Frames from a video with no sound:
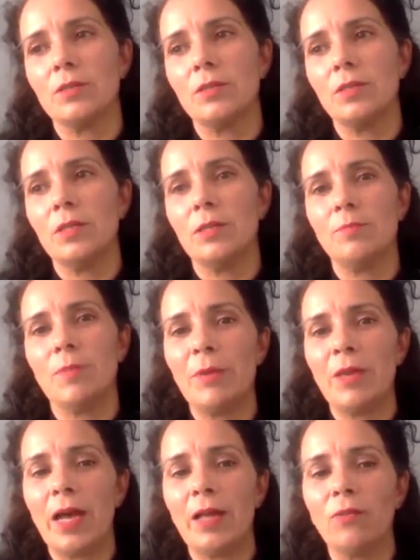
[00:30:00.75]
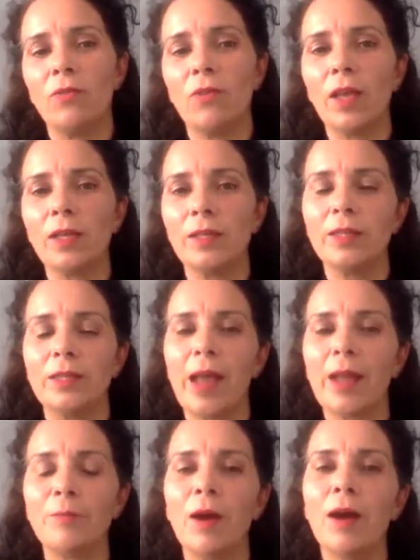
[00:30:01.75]
he maybe had a great
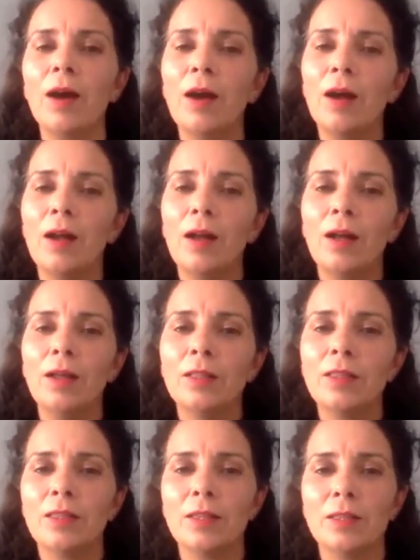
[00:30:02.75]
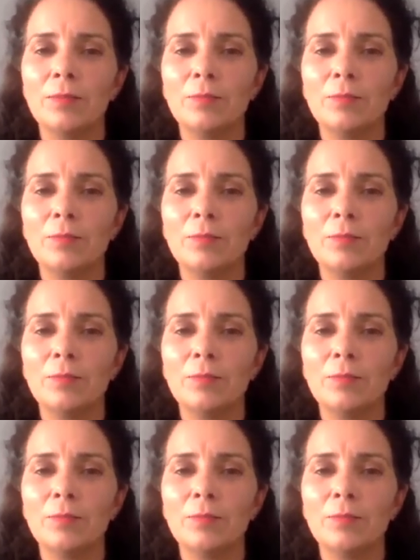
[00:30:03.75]
grandma that